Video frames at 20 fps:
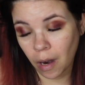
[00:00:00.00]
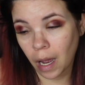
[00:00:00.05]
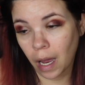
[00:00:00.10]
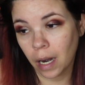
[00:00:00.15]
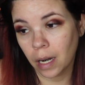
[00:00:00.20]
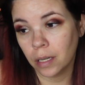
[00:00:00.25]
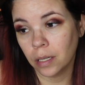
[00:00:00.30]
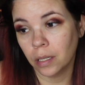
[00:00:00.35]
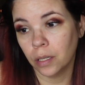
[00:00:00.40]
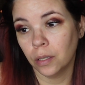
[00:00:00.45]

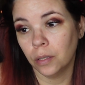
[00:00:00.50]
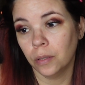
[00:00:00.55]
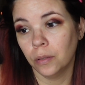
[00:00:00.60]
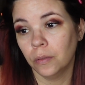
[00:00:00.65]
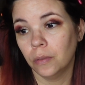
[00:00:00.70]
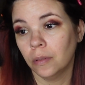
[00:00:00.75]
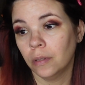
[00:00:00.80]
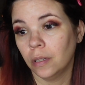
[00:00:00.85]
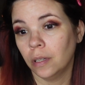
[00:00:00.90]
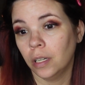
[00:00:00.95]

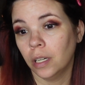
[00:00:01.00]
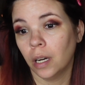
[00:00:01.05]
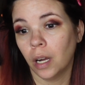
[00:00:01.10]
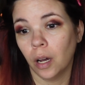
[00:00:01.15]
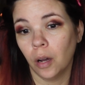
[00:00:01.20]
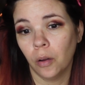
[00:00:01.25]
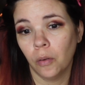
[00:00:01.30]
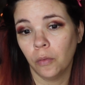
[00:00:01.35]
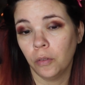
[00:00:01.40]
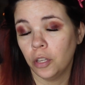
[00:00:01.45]
attitude, you
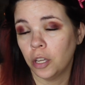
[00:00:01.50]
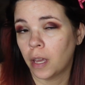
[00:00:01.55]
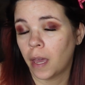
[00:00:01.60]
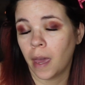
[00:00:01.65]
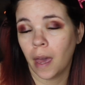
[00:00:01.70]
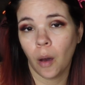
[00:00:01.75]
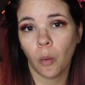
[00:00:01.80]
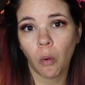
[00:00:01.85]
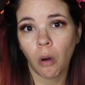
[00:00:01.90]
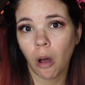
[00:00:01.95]
know, you
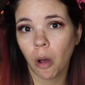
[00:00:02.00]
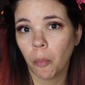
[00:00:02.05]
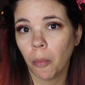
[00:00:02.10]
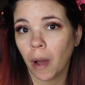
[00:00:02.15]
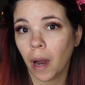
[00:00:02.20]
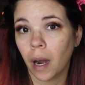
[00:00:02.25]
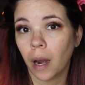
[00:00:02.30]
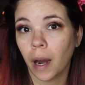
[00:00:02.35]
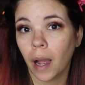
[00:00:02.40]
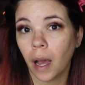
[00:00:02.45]
can't walk
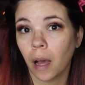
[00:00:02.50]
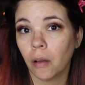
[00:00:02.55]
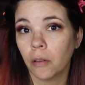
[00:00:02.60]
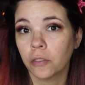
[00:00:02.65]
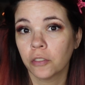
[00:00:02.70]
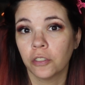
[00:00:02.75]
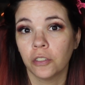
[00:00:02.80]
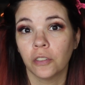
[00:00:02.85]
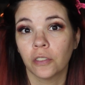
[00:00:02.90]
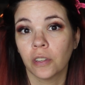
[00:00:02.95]
by her
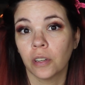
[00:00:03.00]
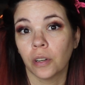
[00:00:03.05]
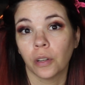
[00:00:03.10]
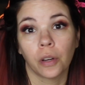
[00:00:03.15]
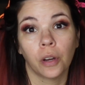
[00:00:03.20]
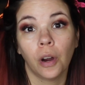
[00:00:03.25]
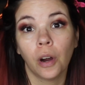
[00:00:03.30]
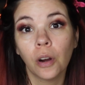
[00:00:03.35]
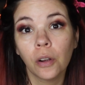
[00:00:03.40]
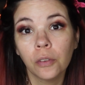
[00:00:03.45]
house, she's gonna
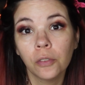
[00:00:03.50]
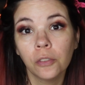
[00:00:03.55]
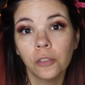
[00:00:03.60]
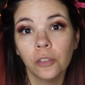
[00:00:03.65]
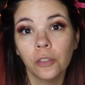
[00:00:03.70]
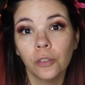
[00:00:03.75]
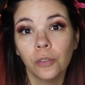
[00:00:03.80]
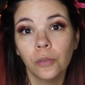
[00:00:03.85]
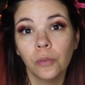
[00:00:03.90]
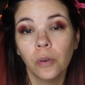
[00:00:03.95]
curse
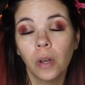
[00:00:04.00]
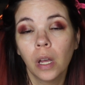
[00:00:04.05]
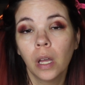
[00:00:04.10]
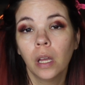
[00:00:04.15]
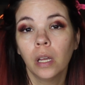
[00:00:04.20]
you,